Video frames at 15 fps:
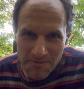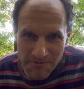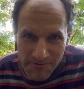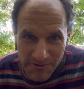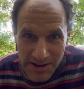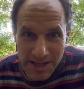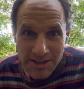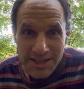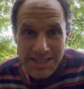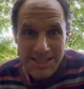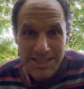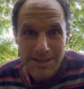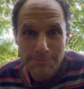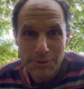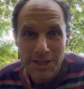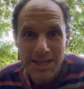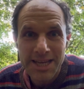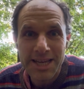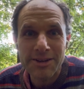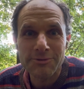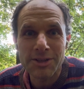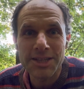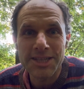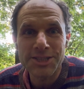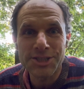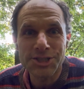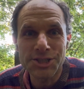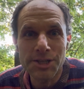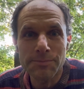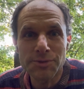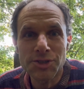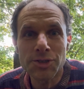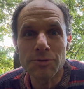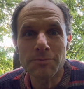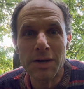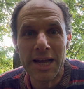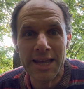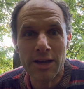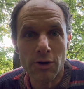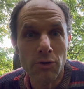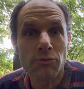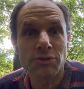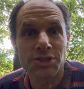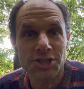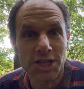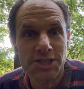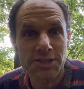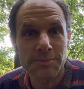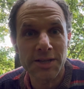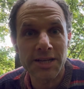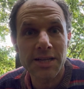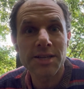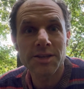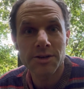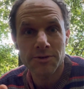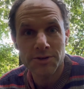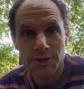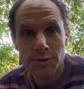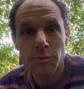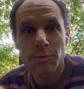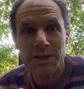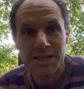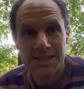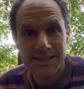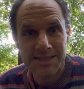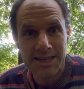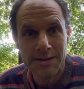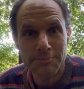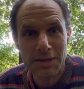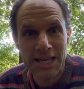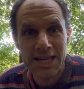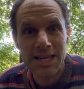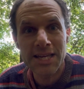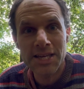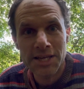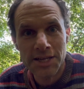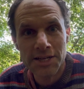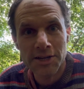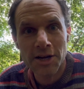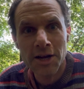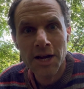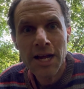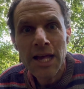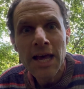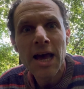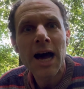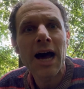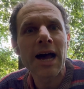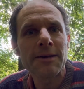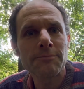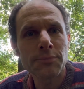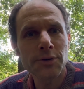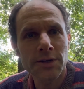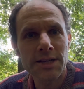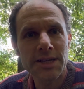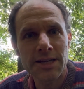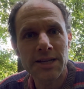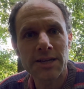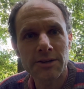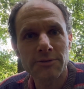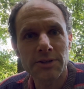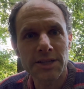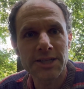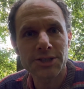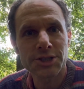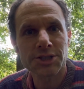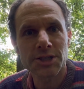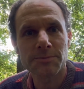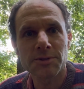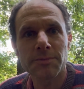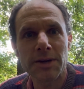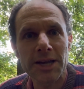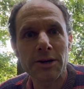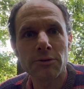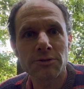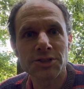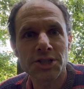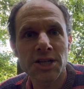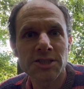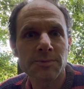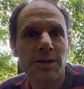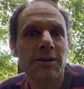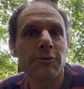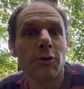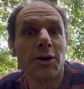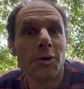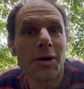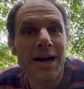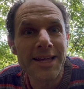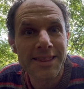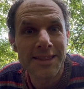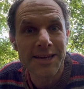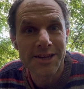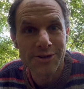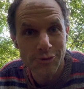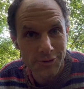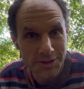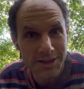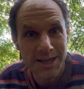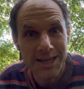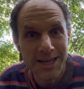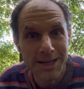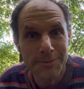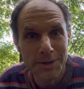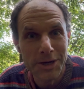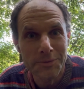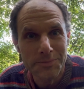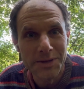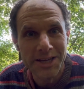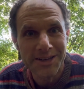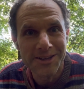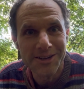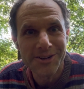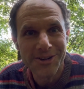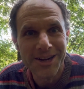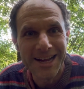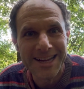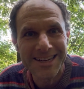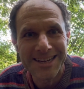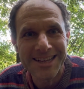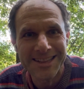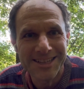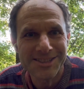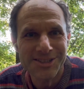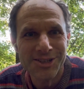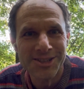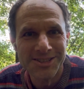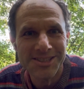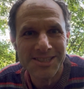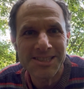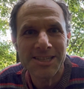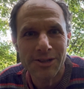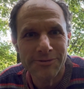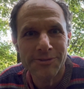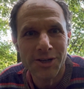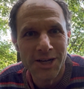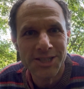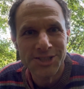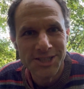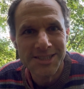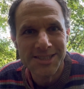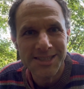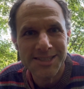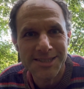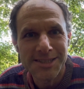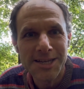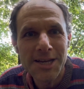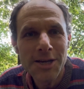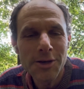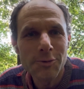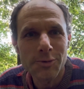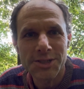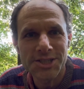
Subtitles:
very deeply in relationship to my own judgment. You witnessing me here, I'm put in a relationship to my own judgment of what do I think you're thinking about me, right? And that's called self-consciousness, which